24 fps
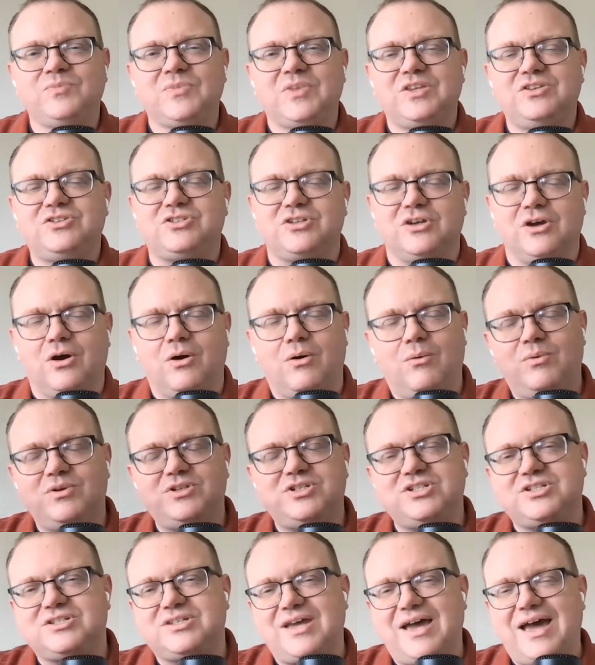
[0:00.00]
so which
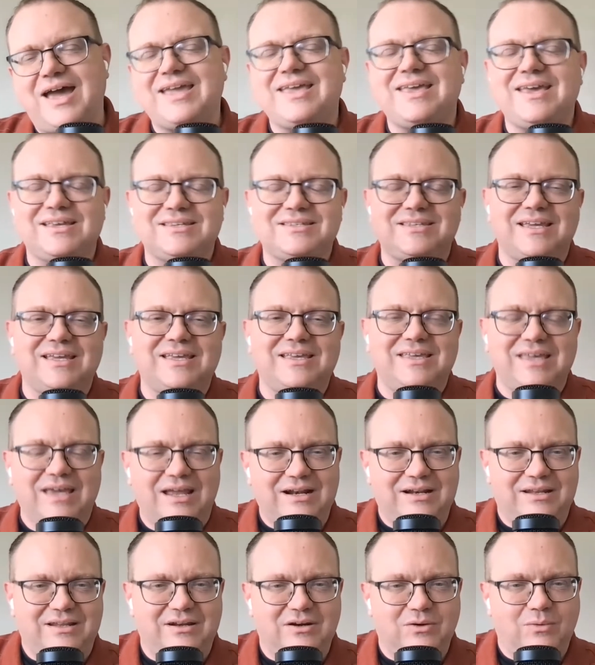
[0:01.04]
is i guess i get
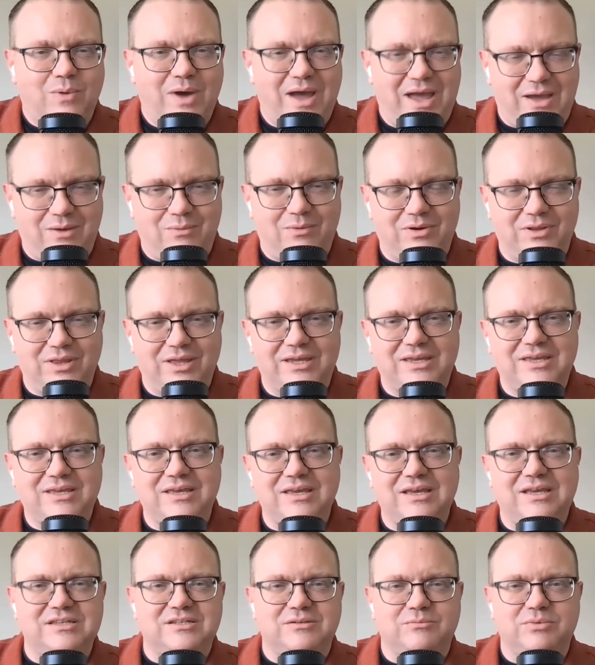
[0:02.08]
it in a way where like
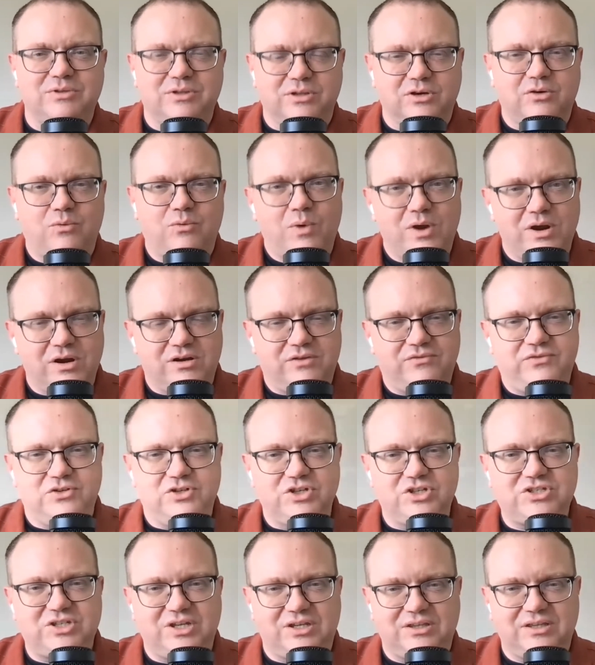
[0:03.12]
because it would look weird if you
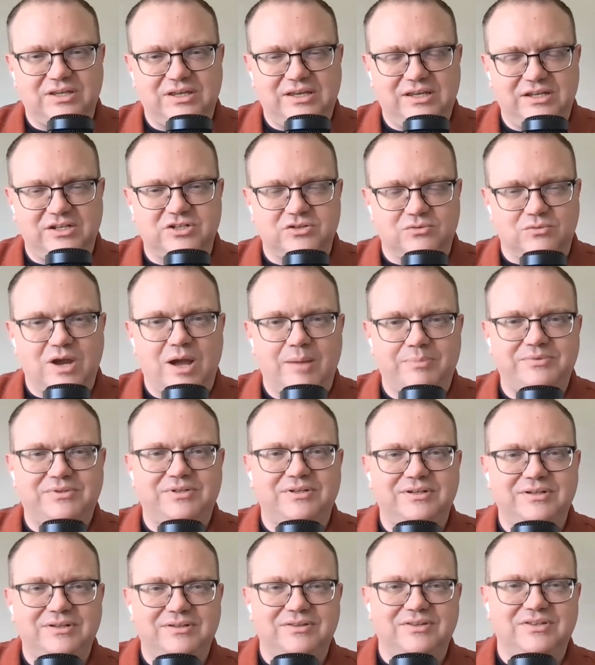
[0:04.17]
just suddenly interrupt
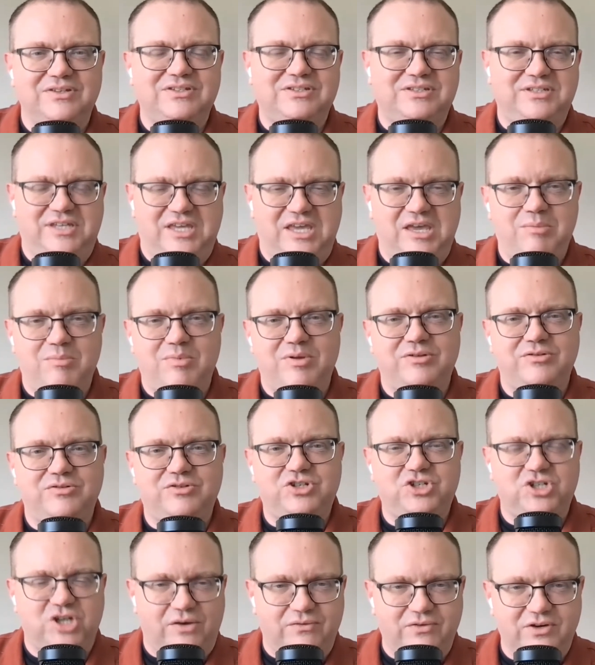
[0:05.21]
the seam and
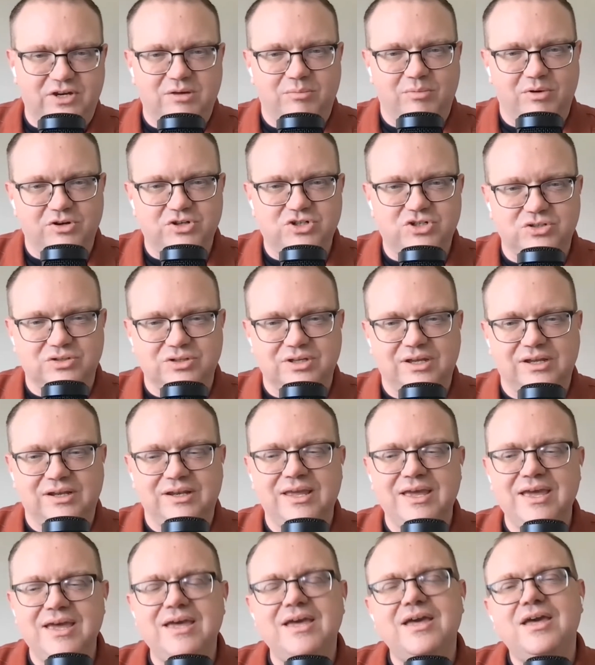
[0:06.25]
shove a commercial in.
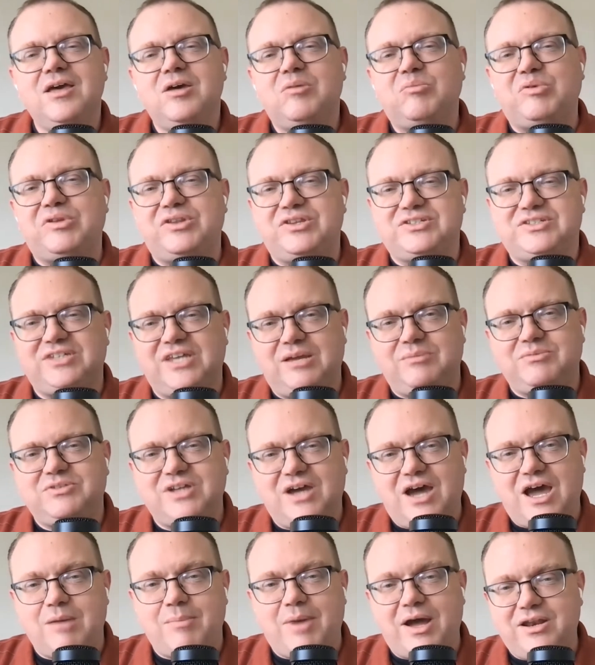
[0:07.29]
Right. But at the same
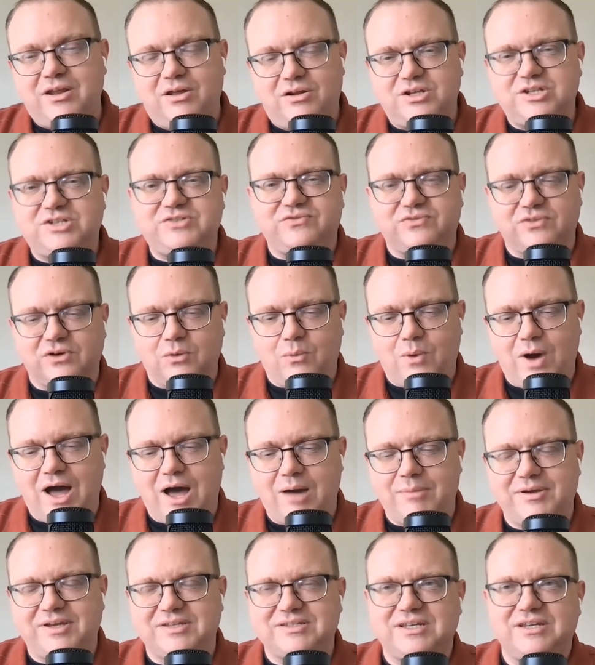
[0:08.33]
time, I noticed for a while
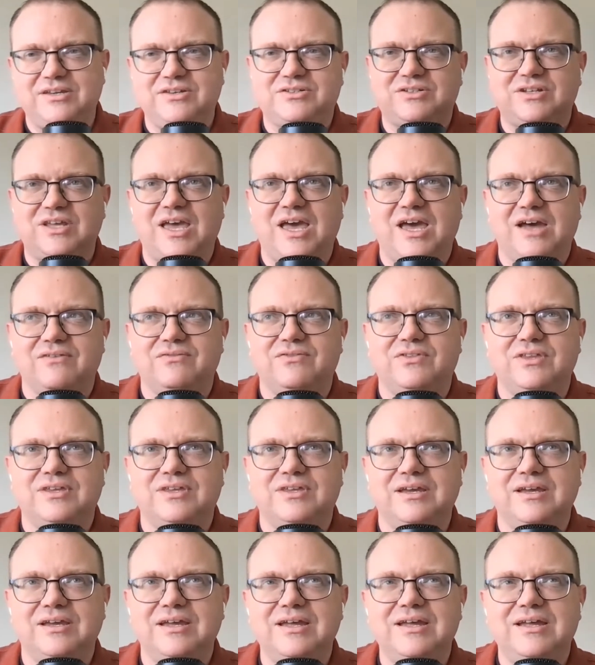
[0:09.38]
because I used to have
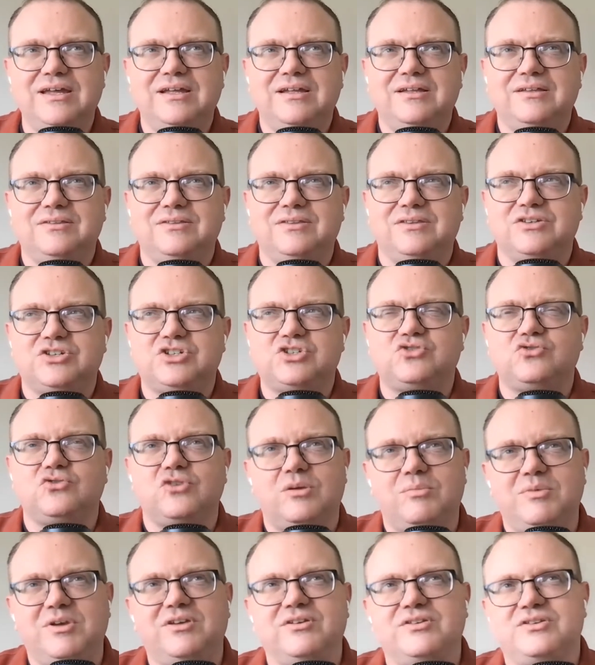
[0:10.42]
the the
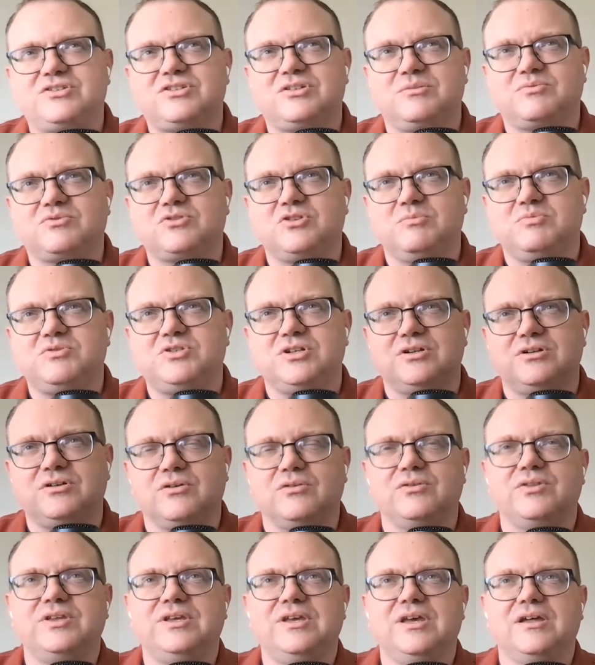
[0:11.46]
streaming subscription or
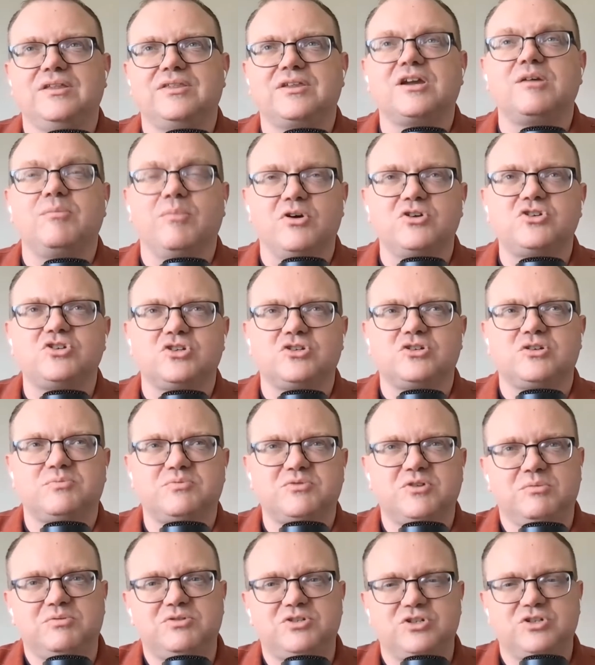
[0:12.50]
the uh, the commercial
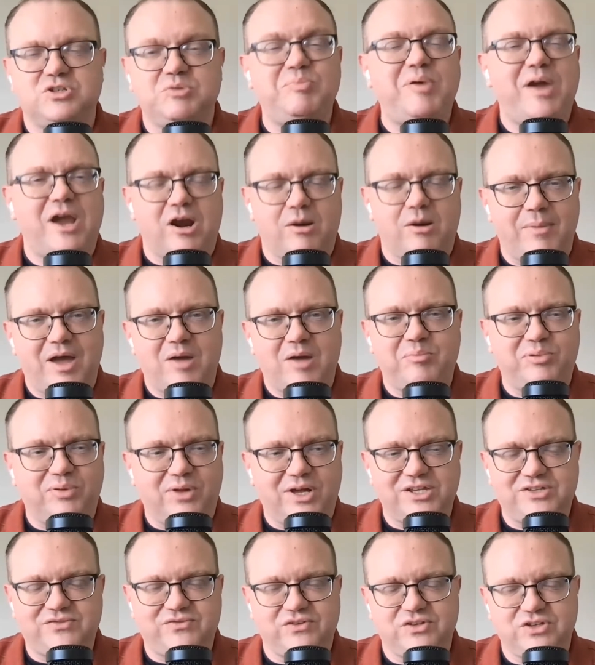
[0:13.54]
subscription to Paramount
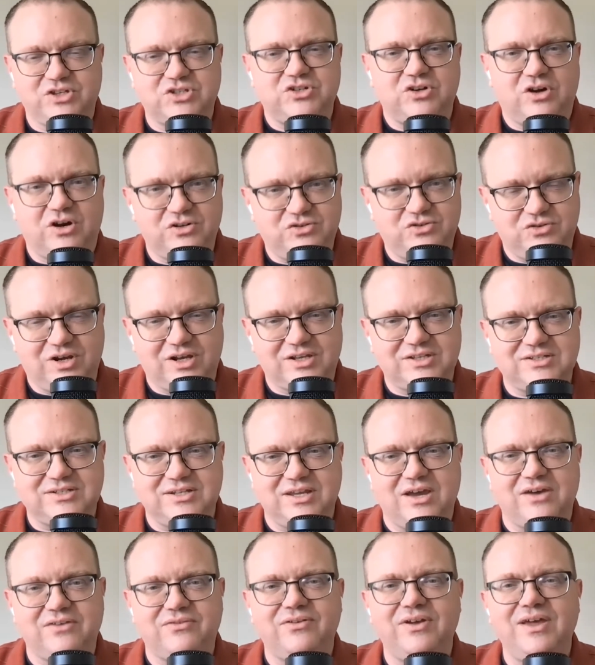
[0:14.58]
Plus for the Star Trek
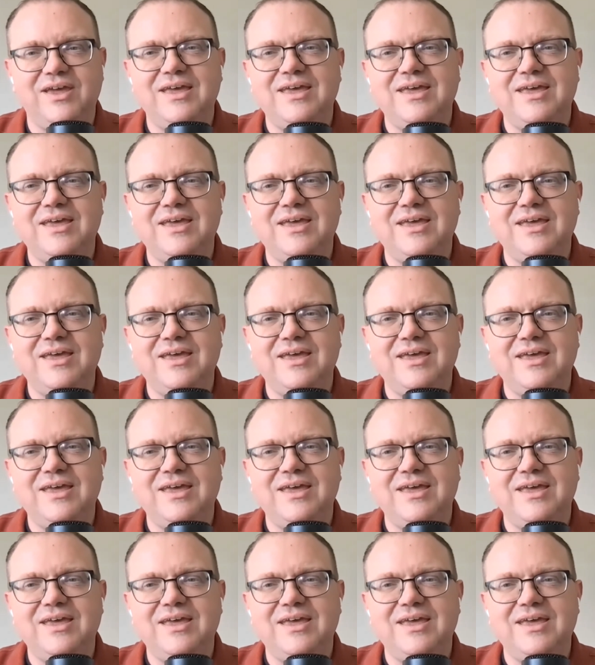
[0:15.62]
stuff,